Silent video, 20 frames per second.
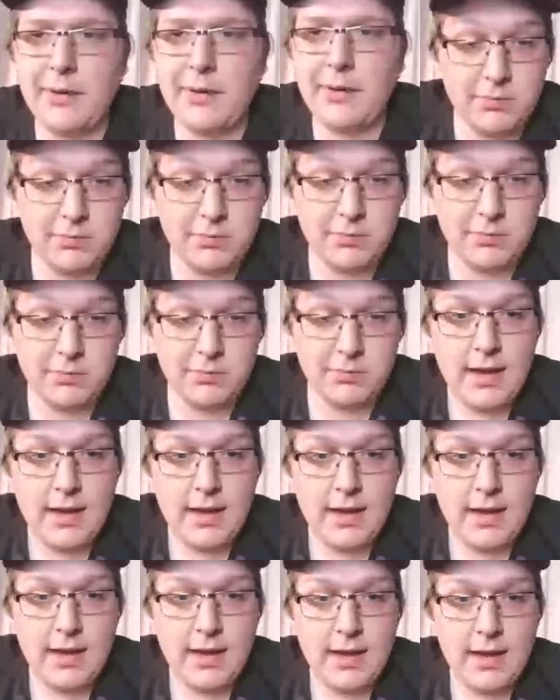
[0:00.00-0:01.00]
that
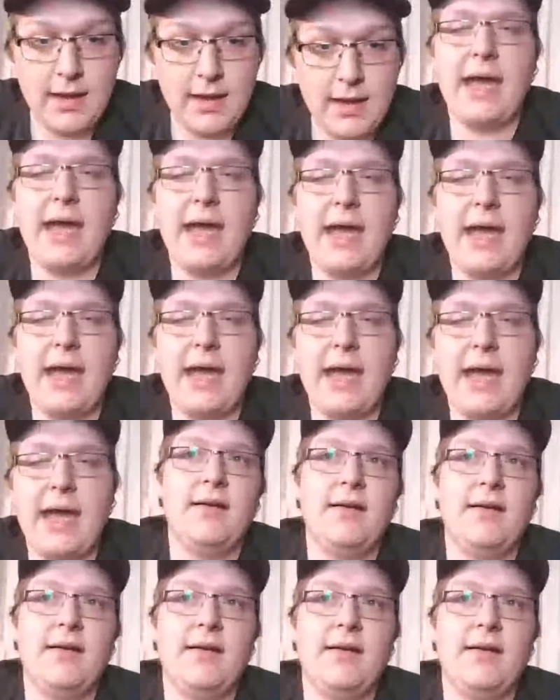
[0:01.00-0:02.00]
is evidence of
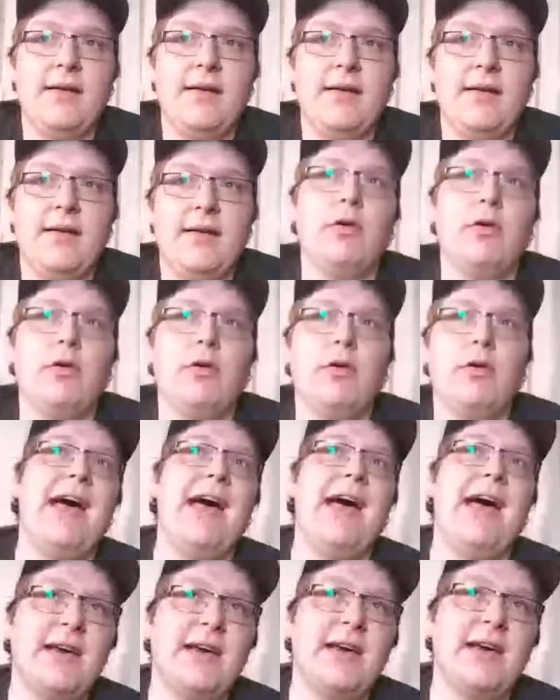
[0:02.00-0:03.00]
an infection. So if you
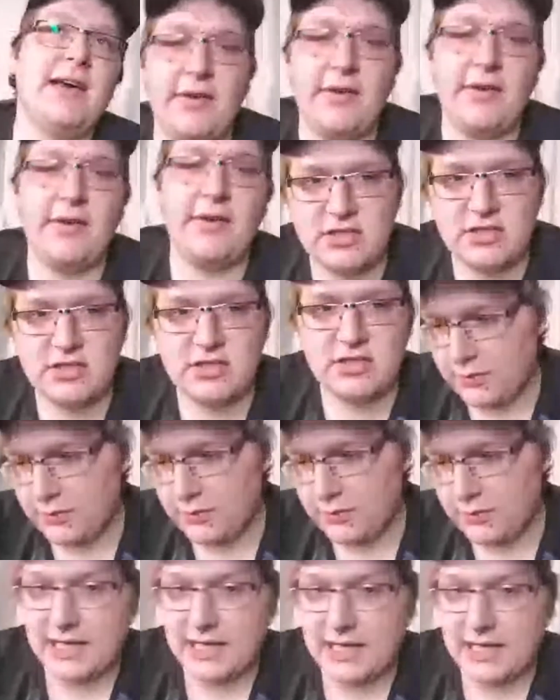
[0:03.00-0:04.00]
produced antibodies,
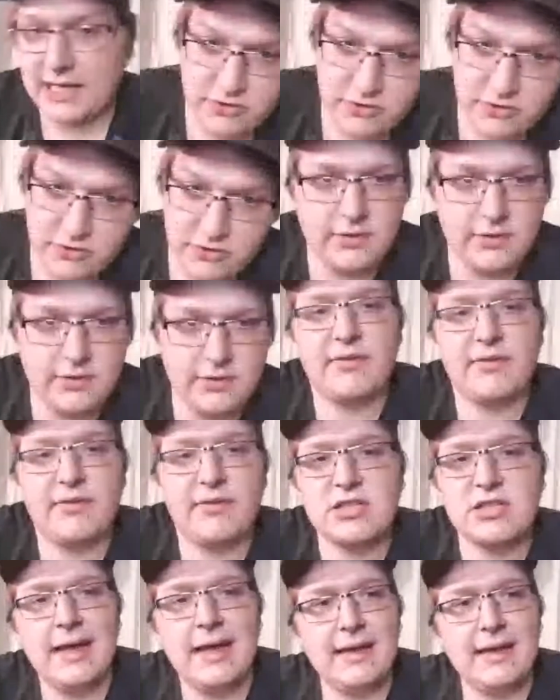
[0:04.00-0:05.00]
you're likely to have had an
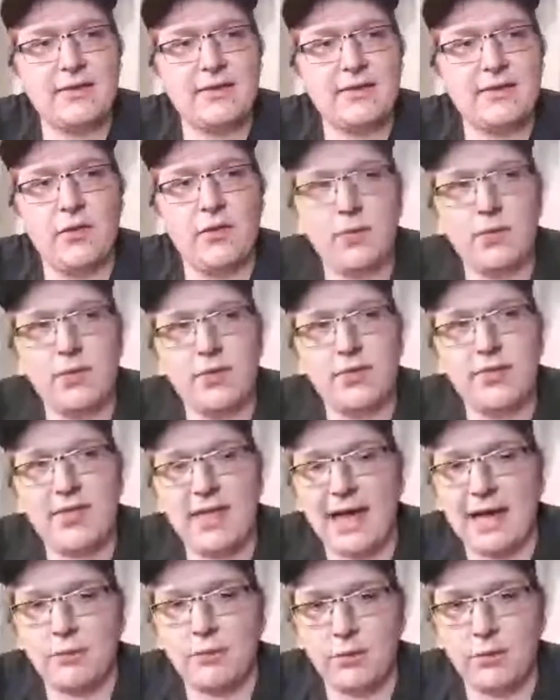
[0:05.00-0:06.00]
infection. So
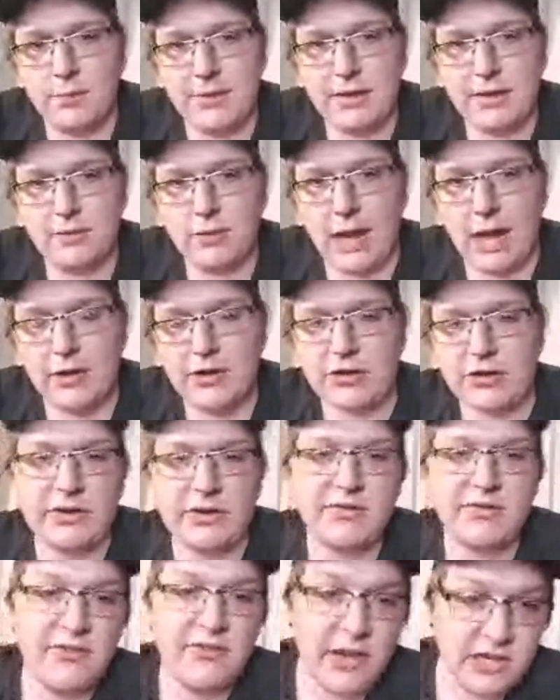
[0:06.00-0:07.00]
that would be how
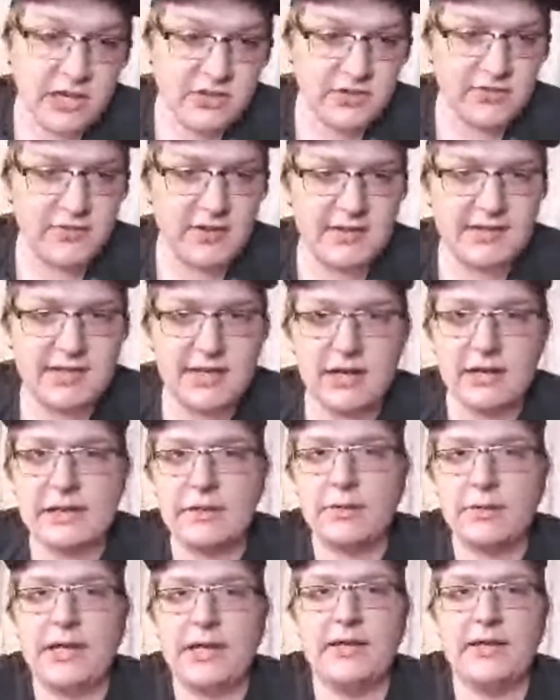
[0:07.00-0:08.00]
your infection
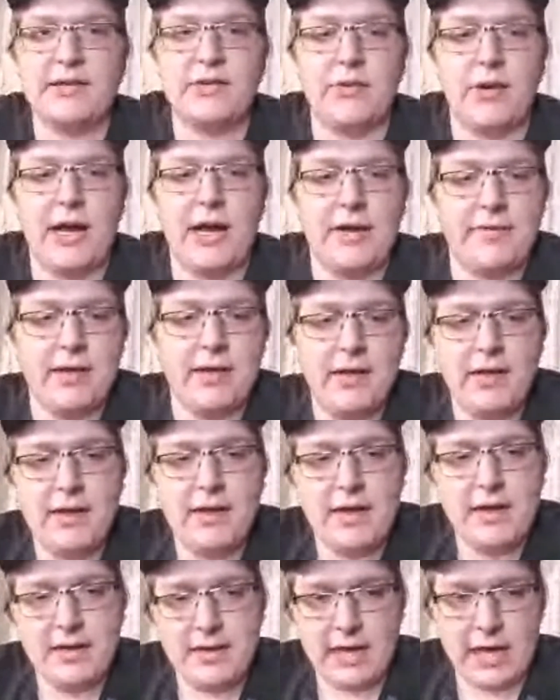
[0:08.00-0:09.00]
fatality rate is derived.
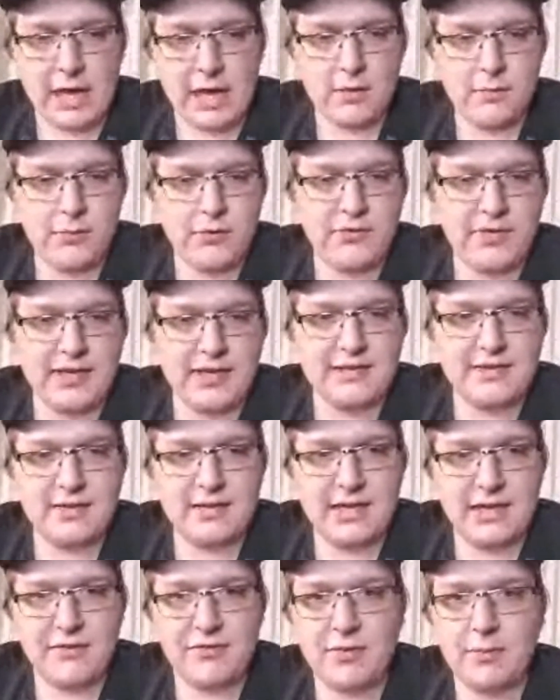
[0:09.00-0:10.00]
Now moving into the